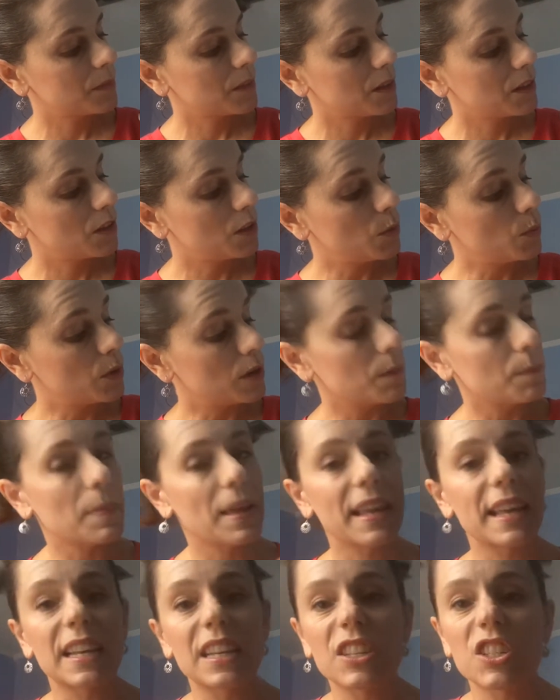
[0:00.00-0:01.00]
You want to
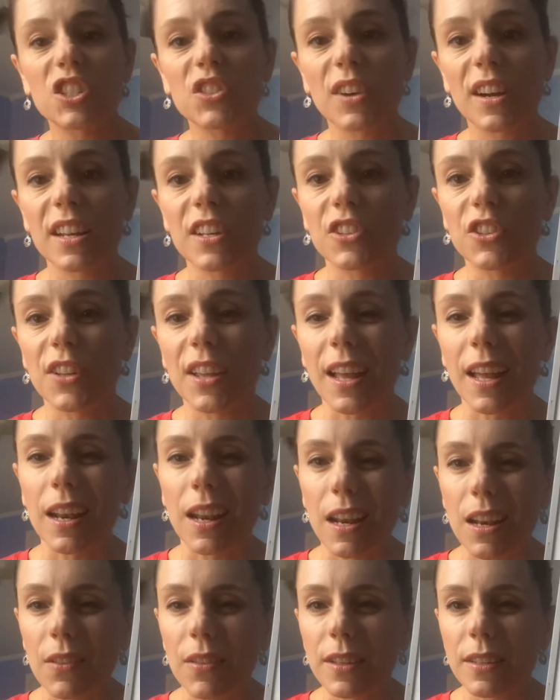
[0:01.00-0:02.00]
make it as straight as you can. I
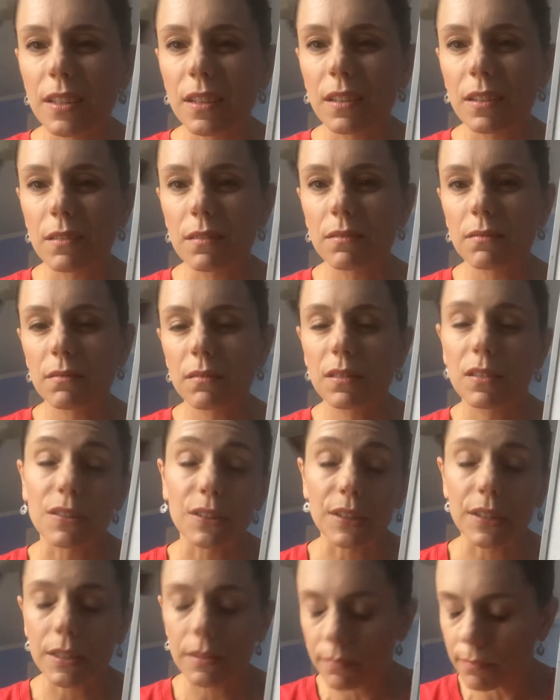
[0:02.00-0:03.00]
know that's a little
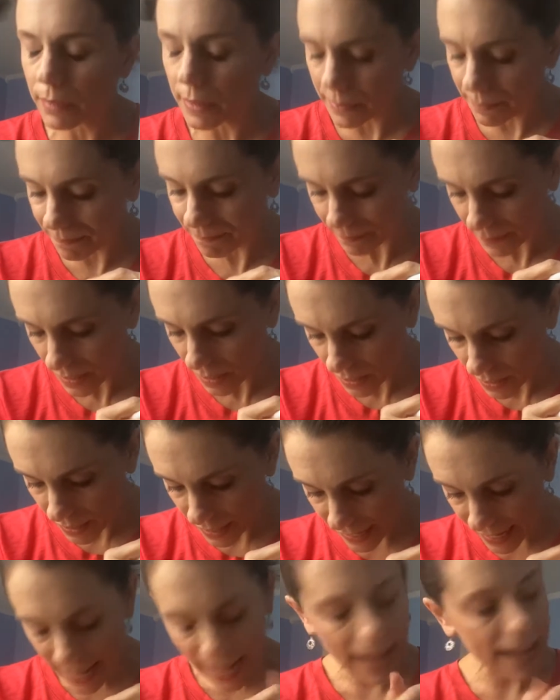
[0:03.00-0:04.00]
crooked, but
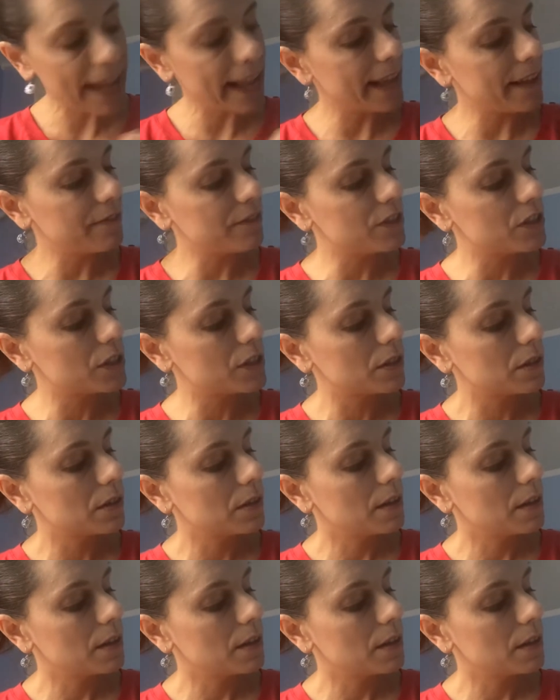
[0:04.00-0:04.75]
caves.